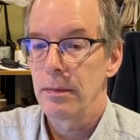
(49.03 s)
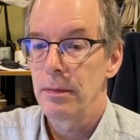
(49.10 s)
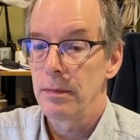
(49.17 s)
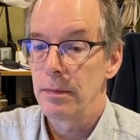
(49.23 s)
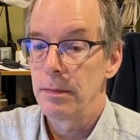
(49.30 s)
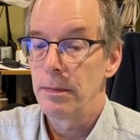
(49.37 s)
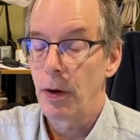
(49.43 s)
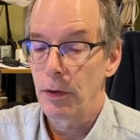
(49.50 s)

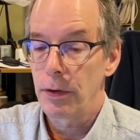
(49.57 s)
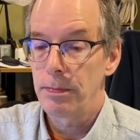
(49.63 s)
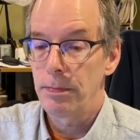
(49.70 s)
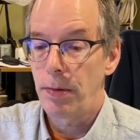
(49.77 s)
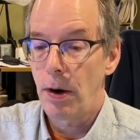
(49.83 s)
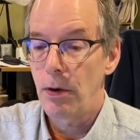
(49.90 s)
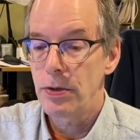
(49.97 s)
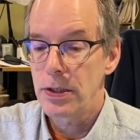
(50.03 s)
both
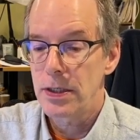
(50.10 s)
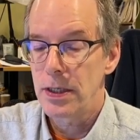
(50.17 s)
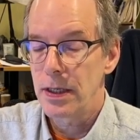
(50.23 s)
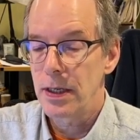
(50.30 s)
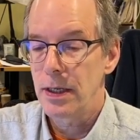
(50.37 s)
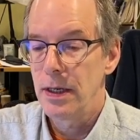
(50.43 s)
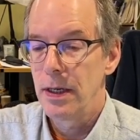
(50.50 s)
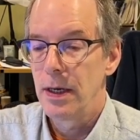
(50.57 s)

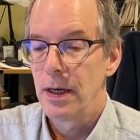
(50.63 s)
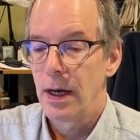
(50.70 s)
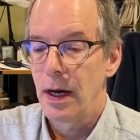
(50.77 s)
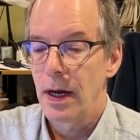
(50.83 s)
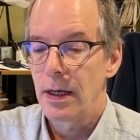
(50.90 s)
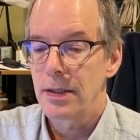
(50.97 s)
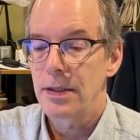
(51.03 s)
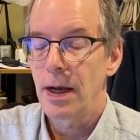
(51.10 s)
posting
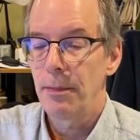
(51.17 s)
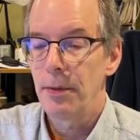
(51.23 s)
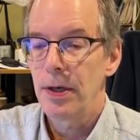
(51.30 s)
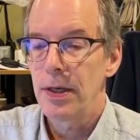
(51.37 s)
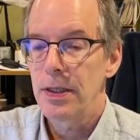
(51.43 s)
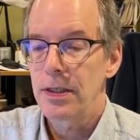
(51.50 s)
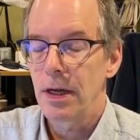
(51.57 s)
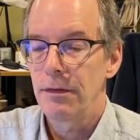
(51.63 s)
summaries